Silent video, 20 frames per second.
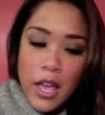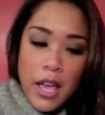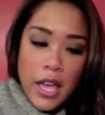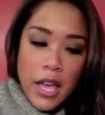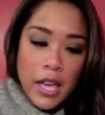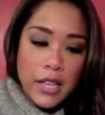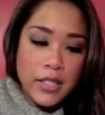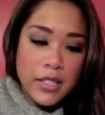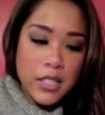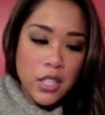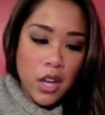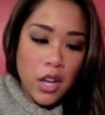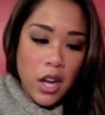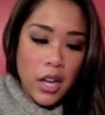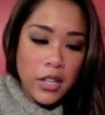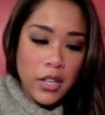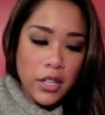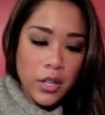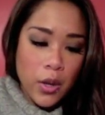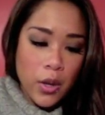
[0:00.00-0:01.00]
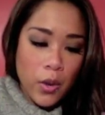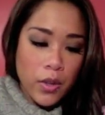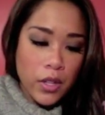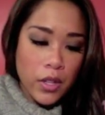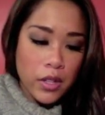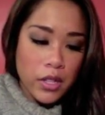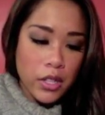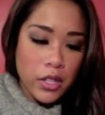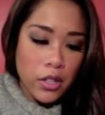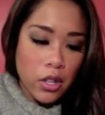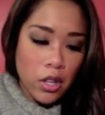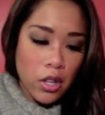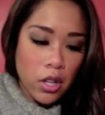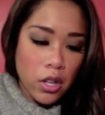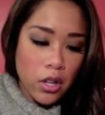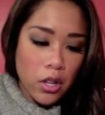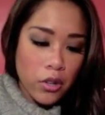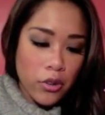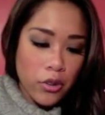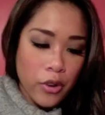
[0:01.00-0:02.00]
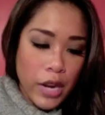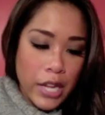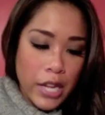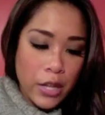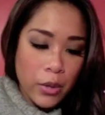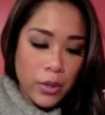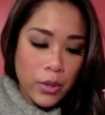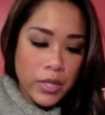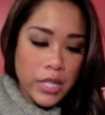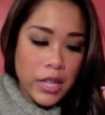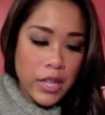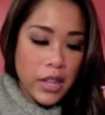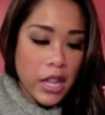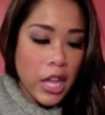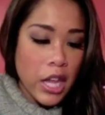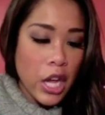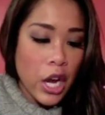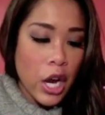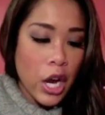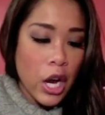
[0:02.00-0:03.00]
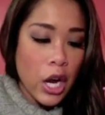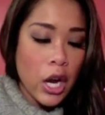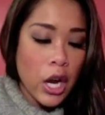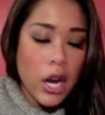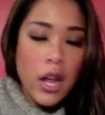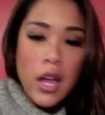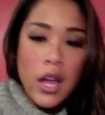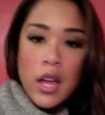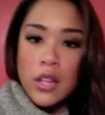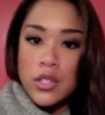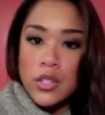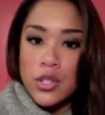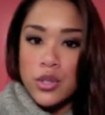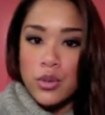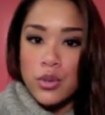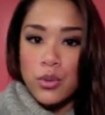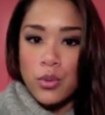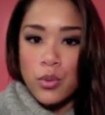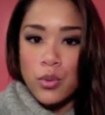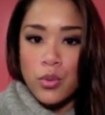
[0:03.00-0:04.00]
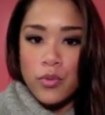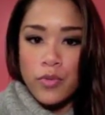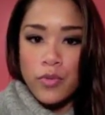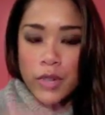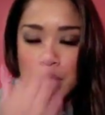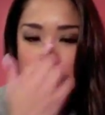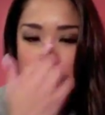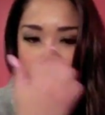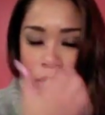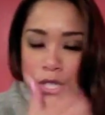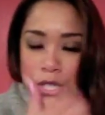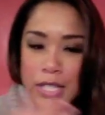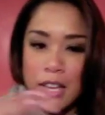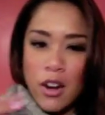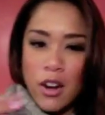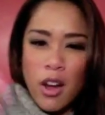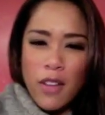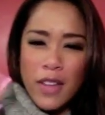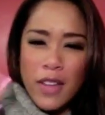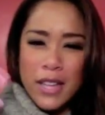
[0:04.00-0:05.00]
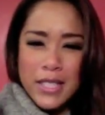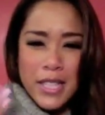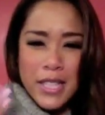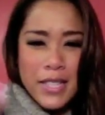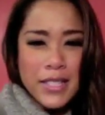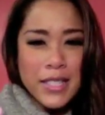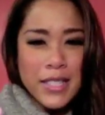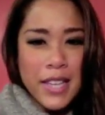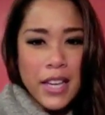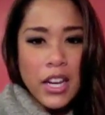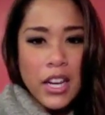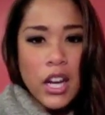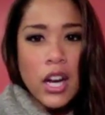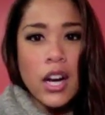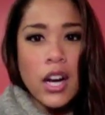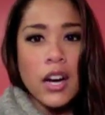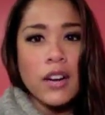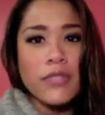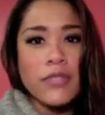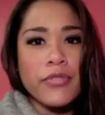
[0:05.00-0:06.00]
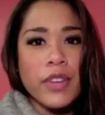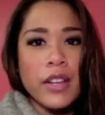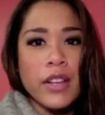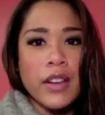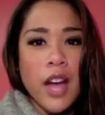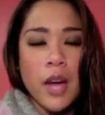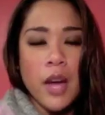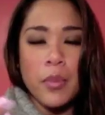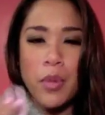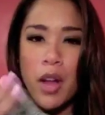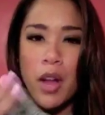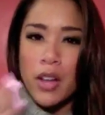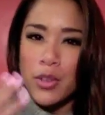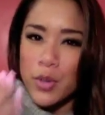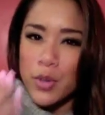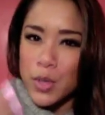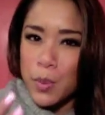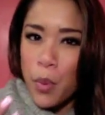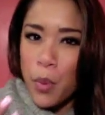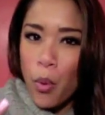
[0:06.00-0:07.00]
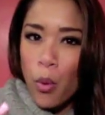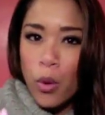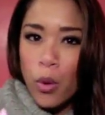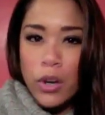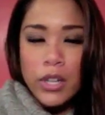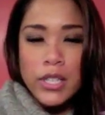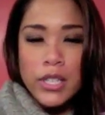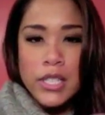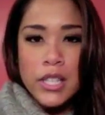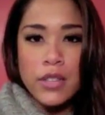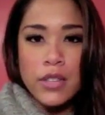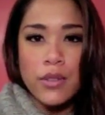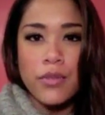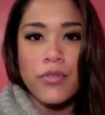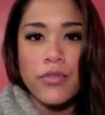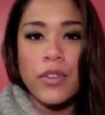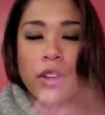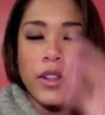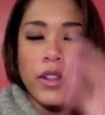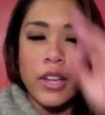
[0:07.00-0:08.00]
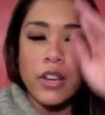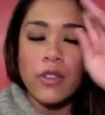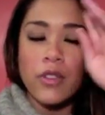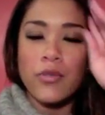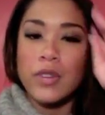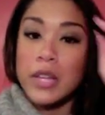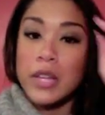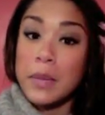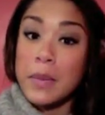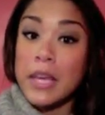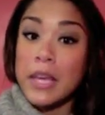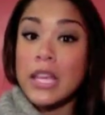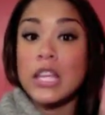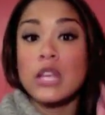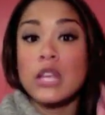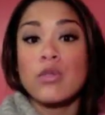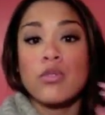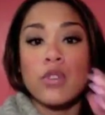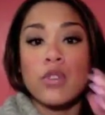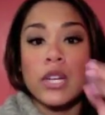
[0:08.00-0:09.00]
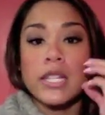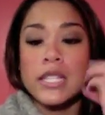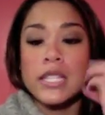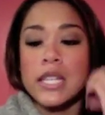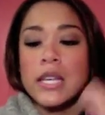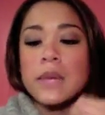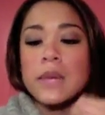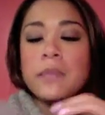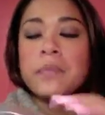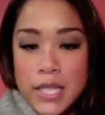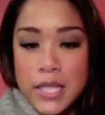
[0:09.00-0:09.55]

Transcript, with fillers: It's got, you know, the little granules in there to really just get all that dead skin off and unblock those pores that you feel like are really making you greasy.